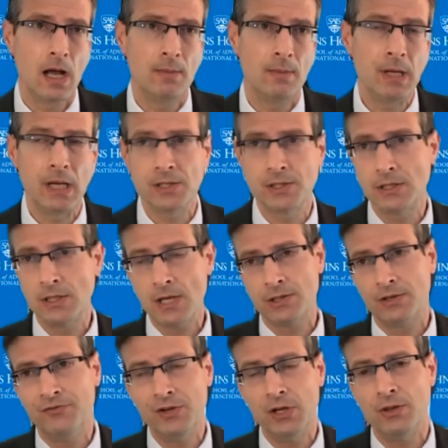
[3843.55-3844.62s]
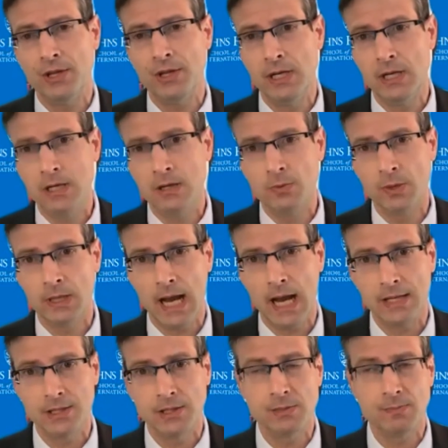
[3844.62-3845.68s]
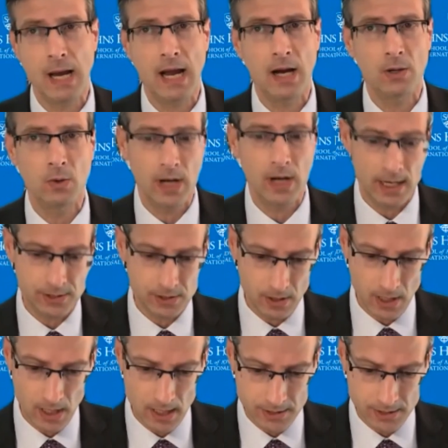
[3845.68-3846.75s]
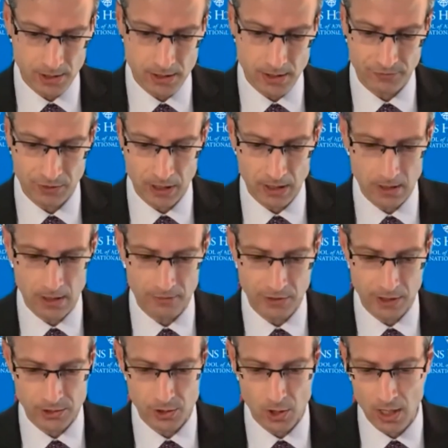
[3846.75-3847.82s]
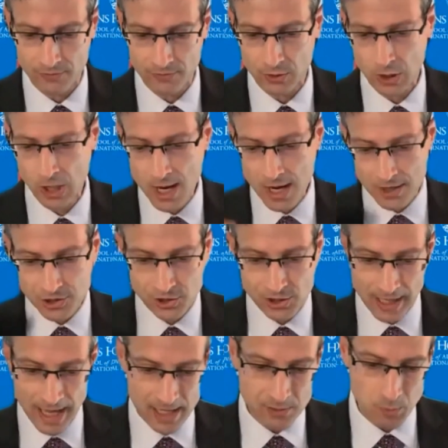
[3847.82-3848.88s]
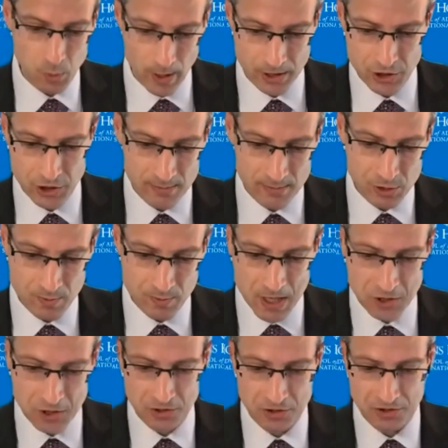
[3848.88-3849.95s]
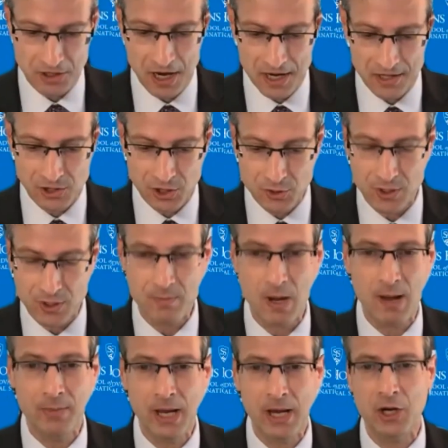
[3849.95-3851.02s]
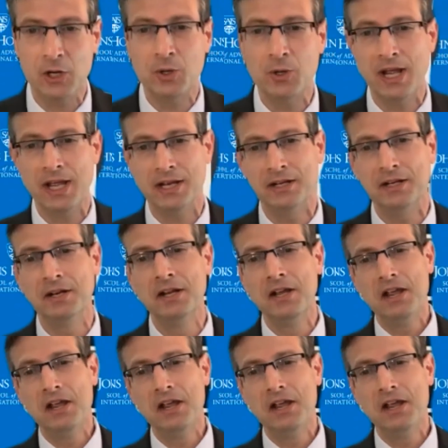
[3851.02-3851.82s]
Because it doesn't feel that India really has its back or has significant enough things to offer. Just last point, James, you mentioned Secretary Pompeo and